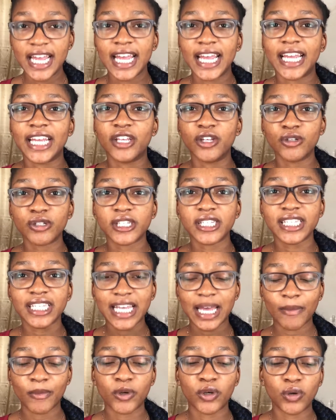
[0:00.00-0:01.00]
It uses
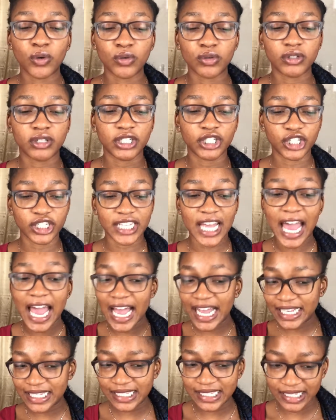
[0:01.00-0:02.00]
chemicals such as
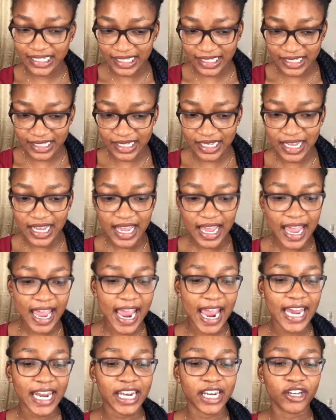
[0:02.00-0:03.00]
acids,
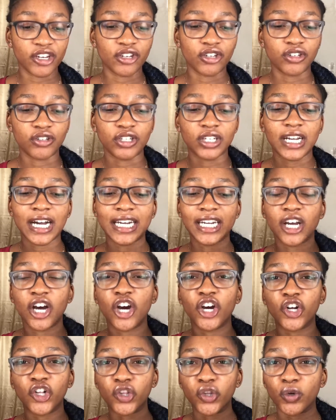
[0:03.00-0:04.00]
and it kind of
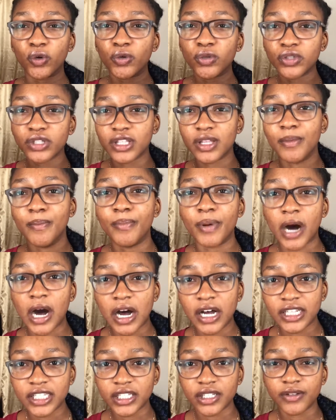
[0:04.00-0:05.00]
unglues the
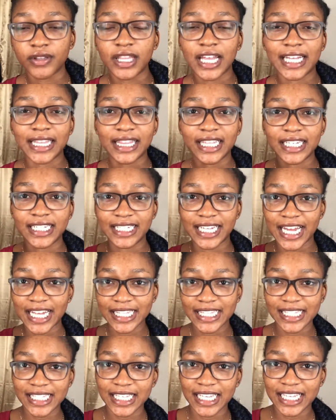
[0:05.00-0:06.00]
bonds that the
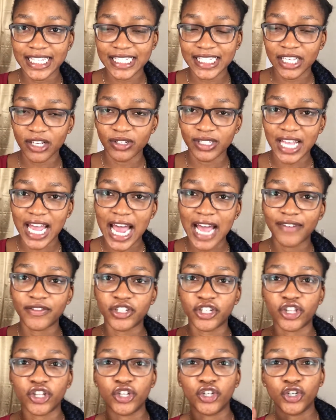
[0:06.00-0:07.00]
dead skin cells have
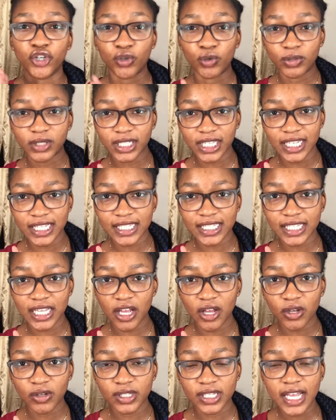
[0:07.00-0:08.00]
to the new skin
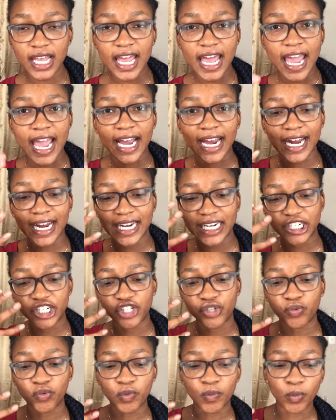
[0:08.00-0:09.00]
cells and kind of
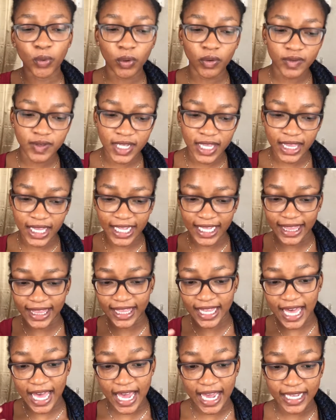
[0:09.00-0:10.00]
just removes it like
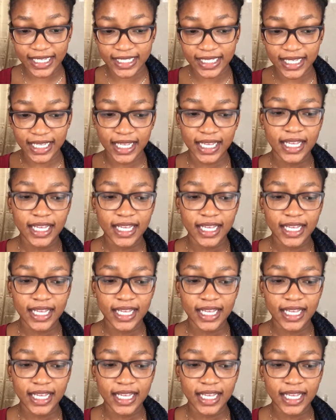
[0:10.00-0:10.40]
that.